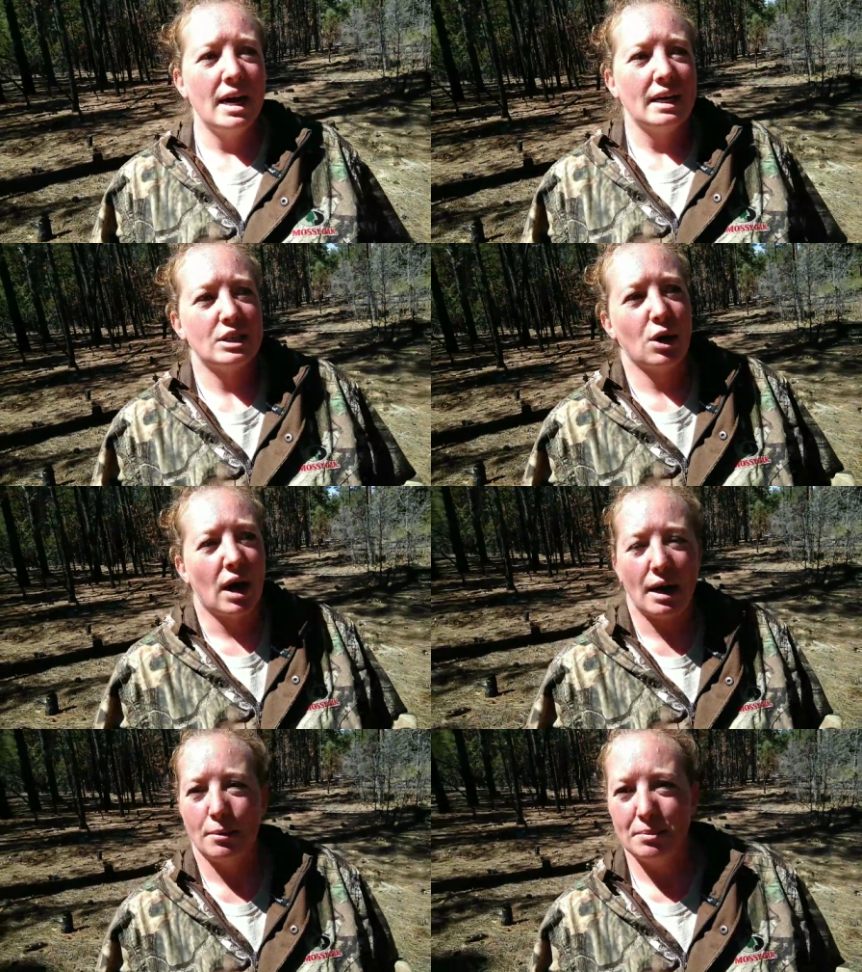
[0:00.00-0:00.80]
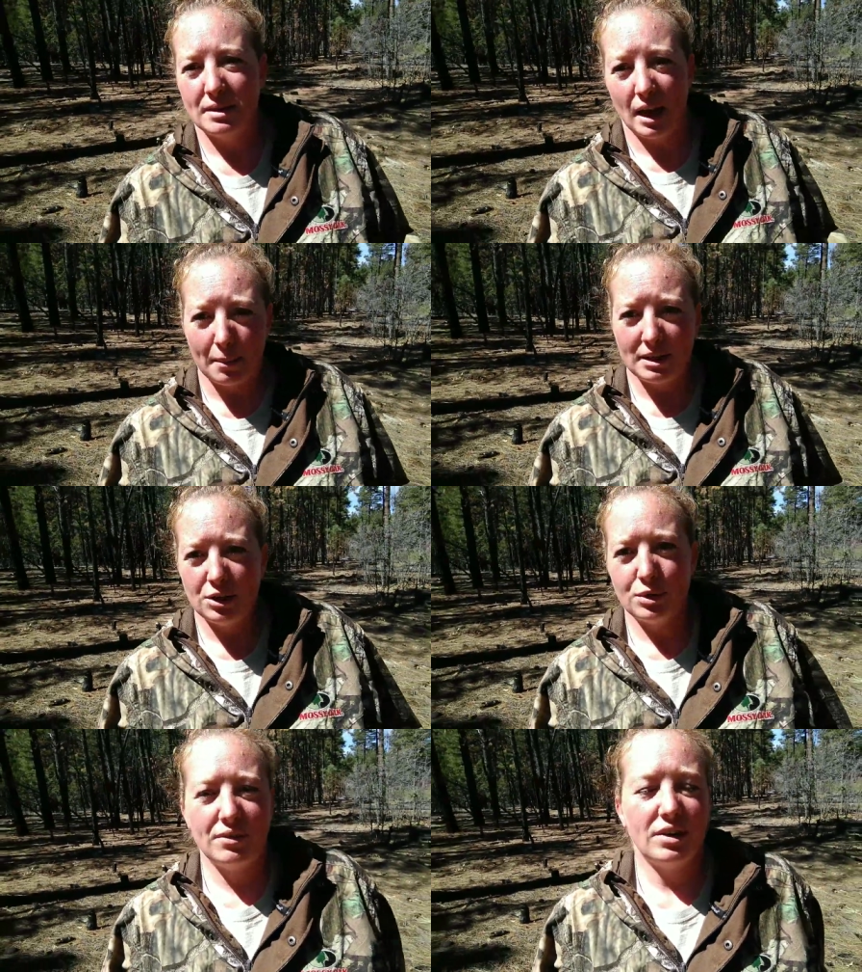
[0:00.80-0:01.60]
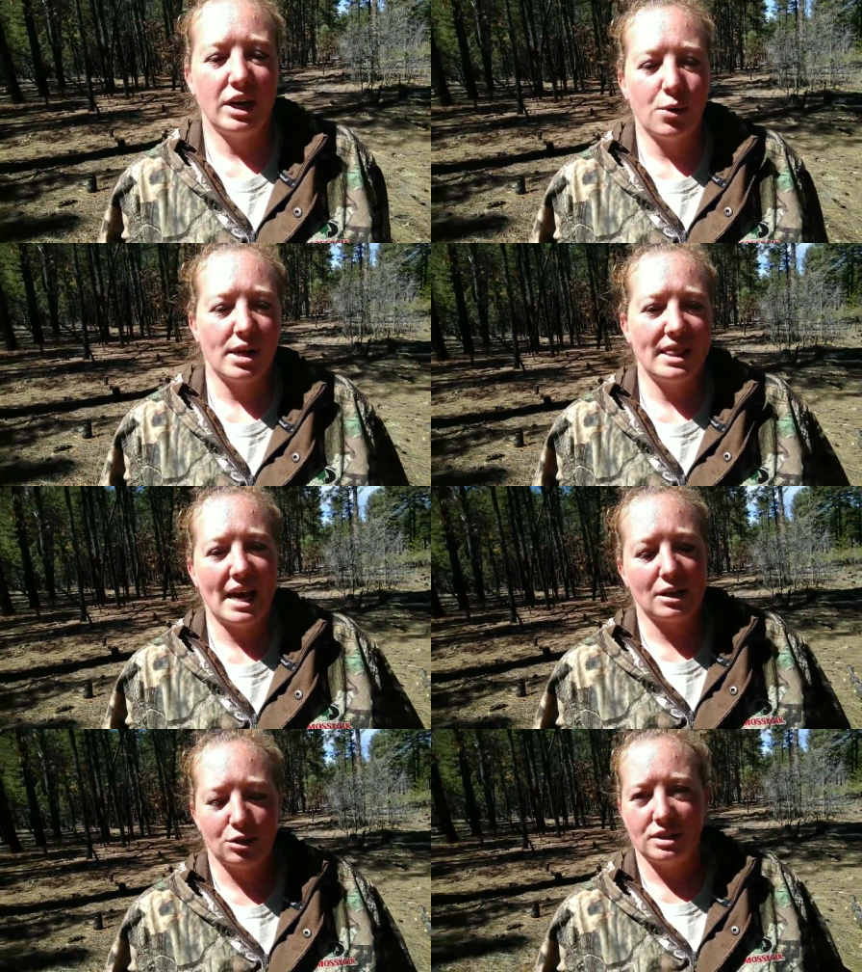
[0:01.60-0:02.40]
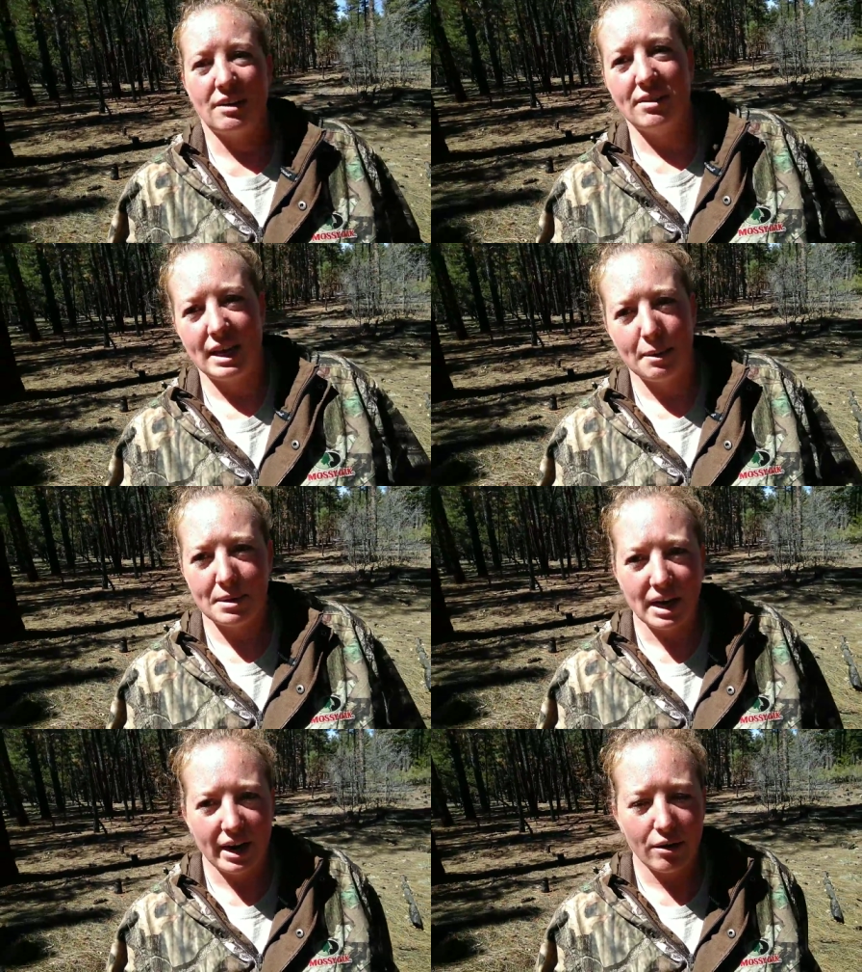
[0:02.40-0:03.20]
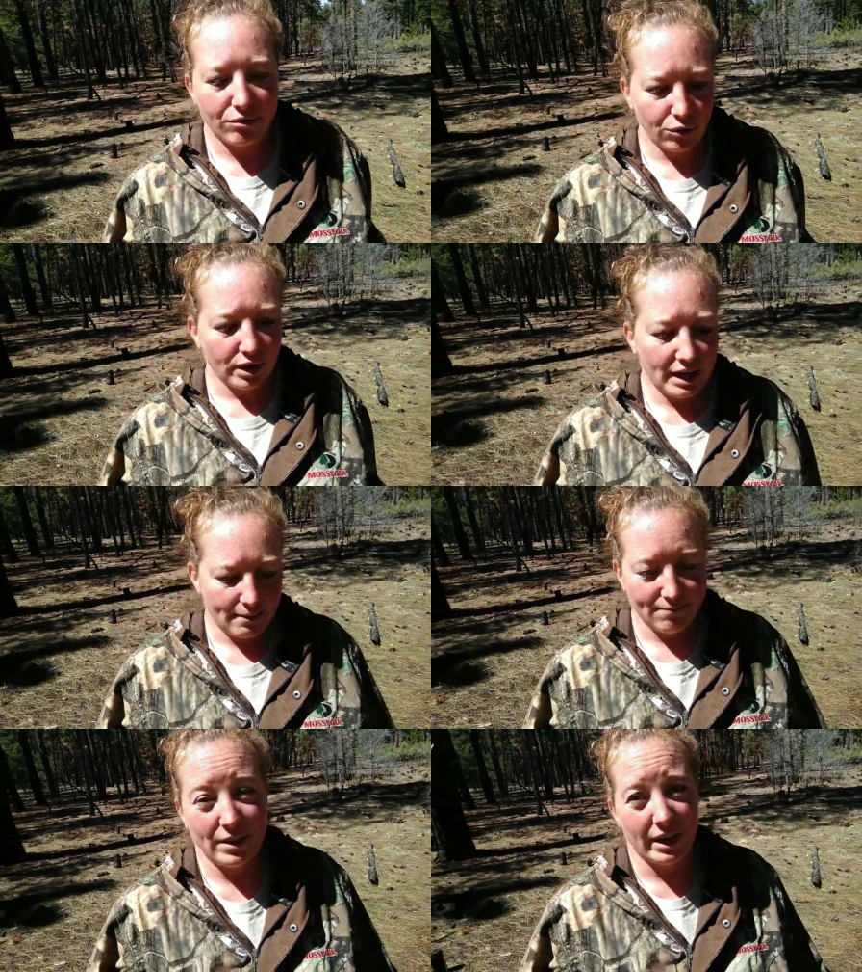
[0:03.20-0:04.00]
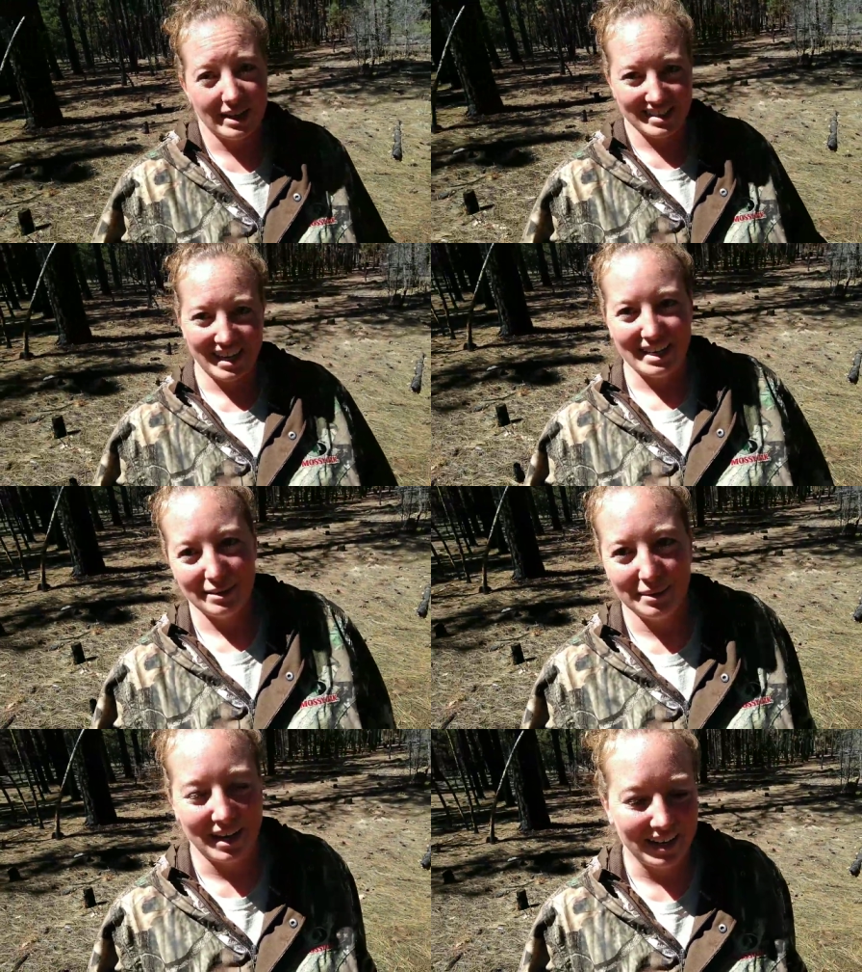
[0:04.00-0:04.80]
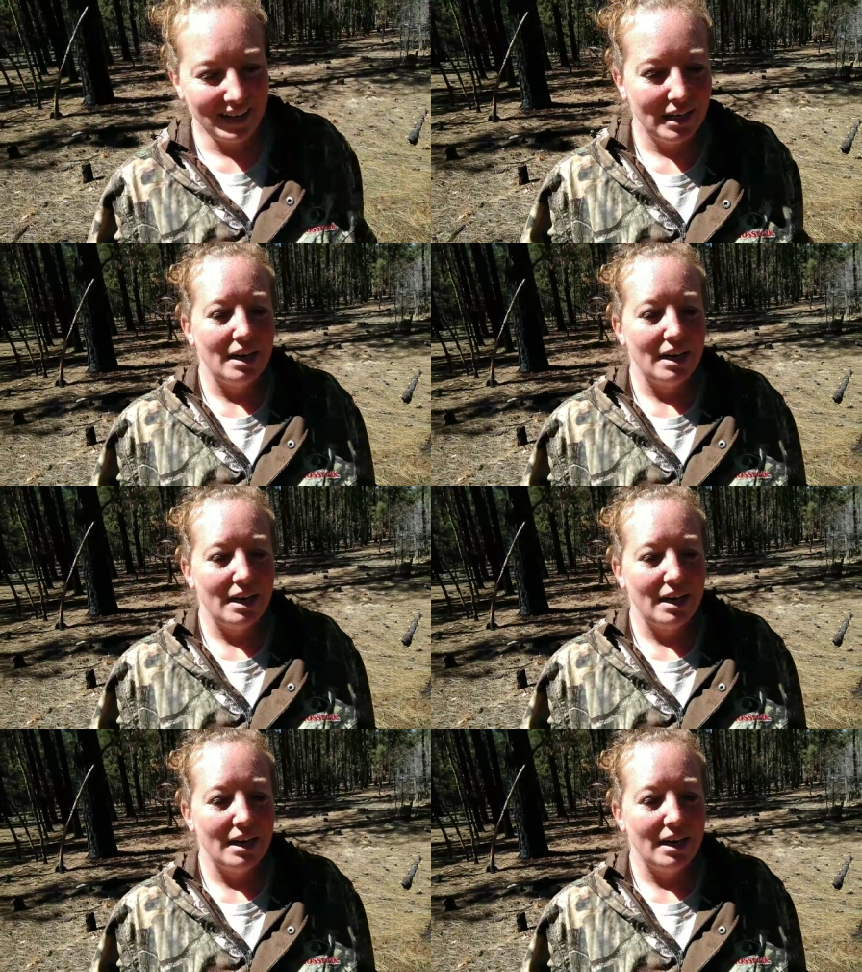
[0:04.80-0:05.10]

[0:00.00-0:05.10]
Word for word: So I'll, I'll be doing a video on that, so definitely keep an eye out for it. I'm very excited about it.